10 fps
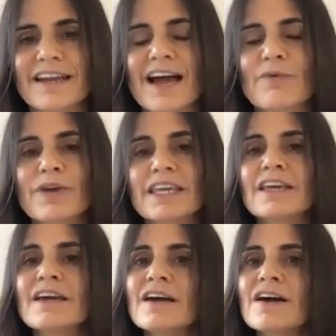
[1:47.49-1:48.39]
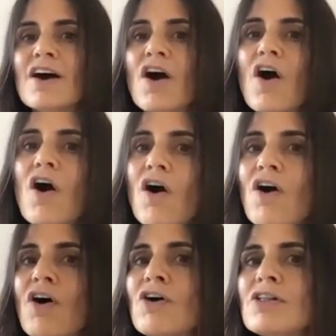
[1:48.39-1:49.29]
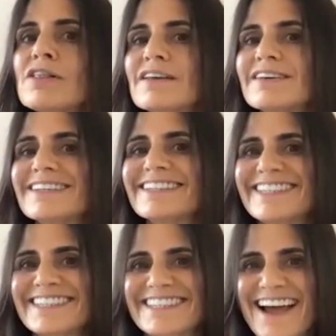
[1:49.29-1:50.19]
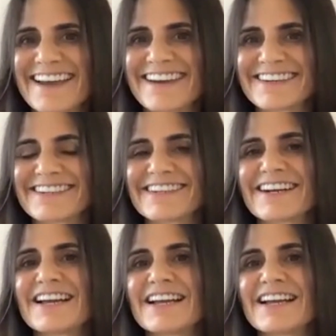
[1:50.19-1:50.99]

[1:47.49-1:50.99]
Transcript: How we all desire